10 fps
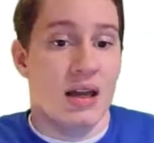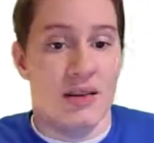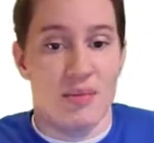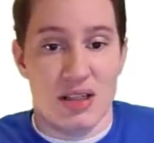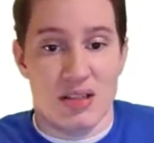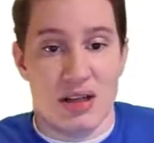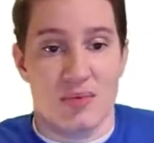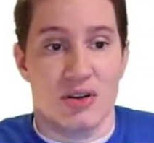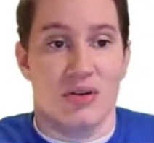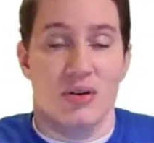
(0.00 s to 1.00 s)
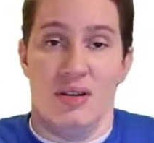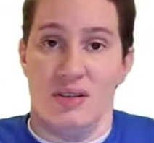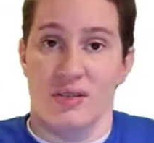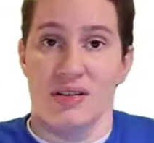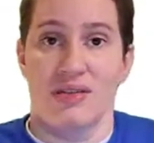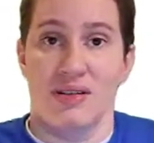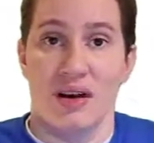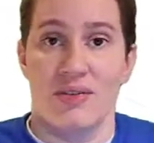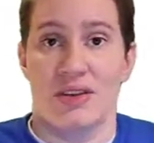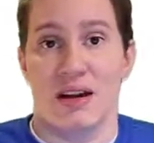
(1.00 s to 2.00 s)
In the meantime, though, this is
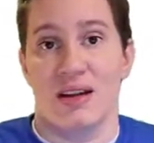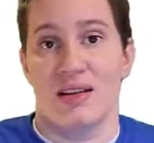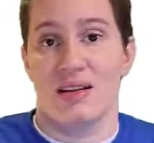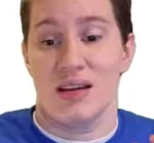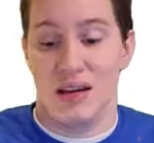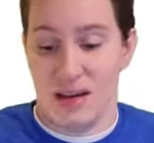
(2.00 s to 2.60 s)
law of sines.